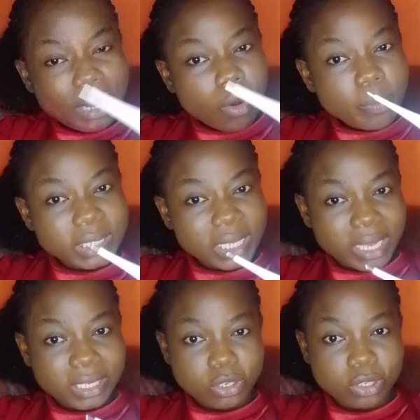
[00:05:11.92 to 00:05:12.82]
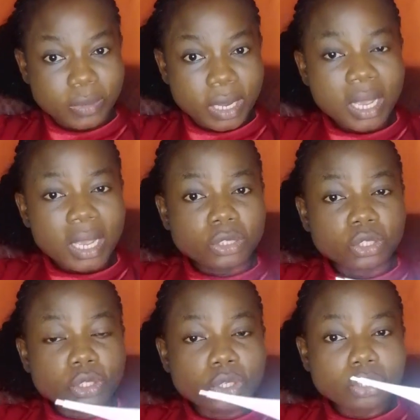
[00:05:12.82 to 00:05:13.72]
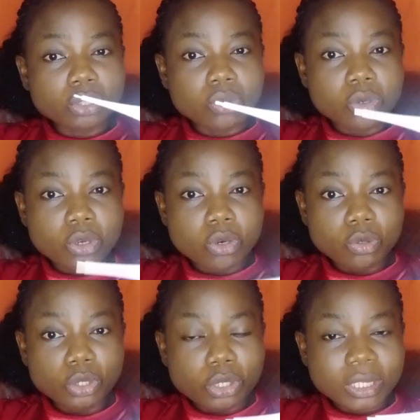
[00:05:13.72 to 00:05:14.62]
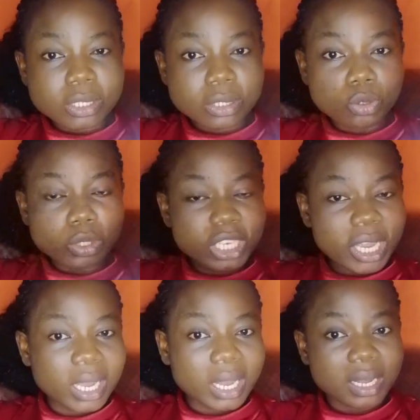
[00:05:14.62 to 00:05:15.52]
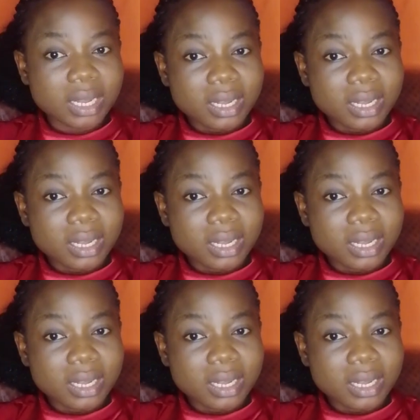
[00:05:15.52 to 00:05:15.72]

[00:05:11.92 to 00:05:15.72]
thermometer, excuse me, you use to check